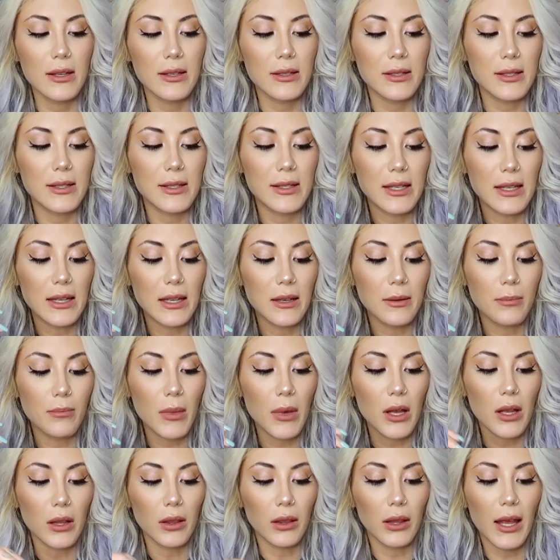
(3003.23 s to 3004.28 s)

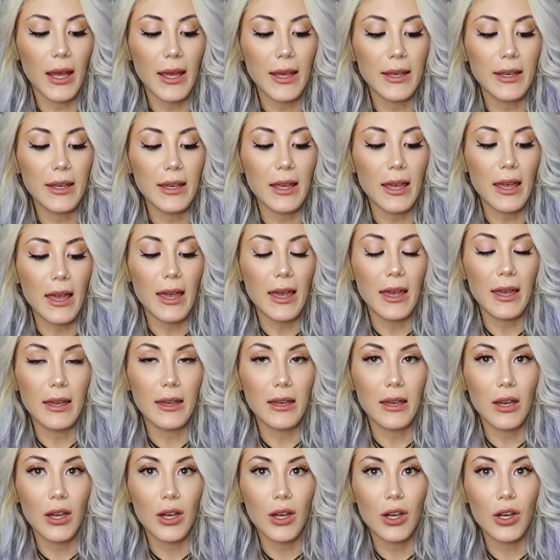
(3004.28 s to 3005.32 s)
seem like
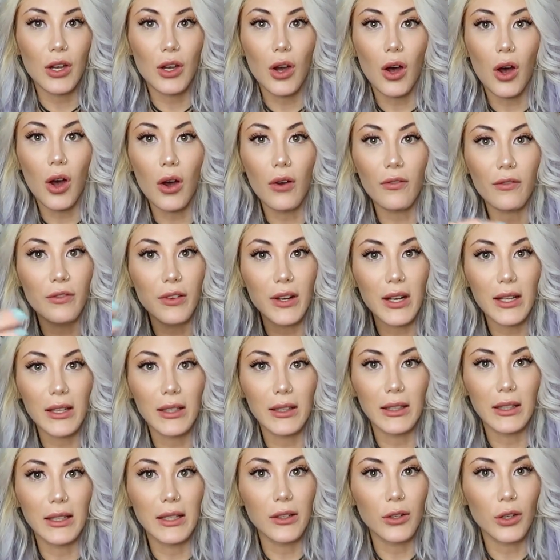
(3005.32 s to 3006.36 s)
a
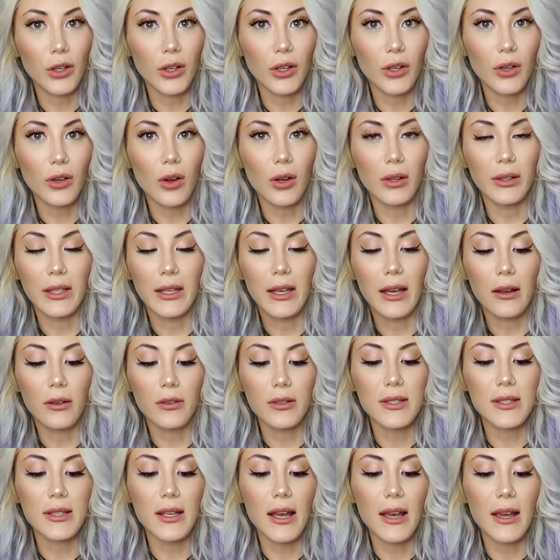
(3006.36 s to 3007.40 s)
confident leader on the
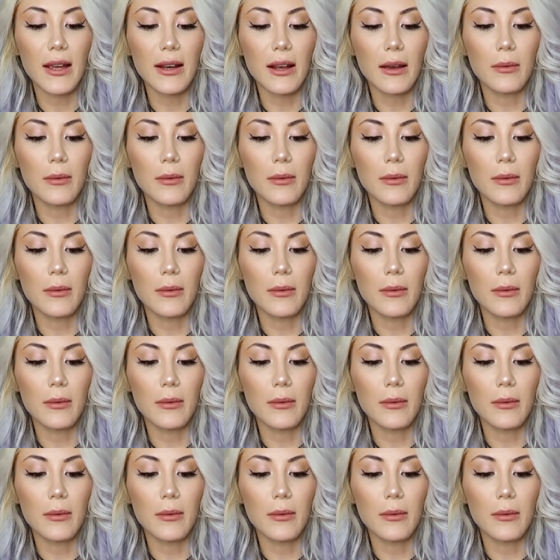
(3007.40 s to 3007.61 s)
outside,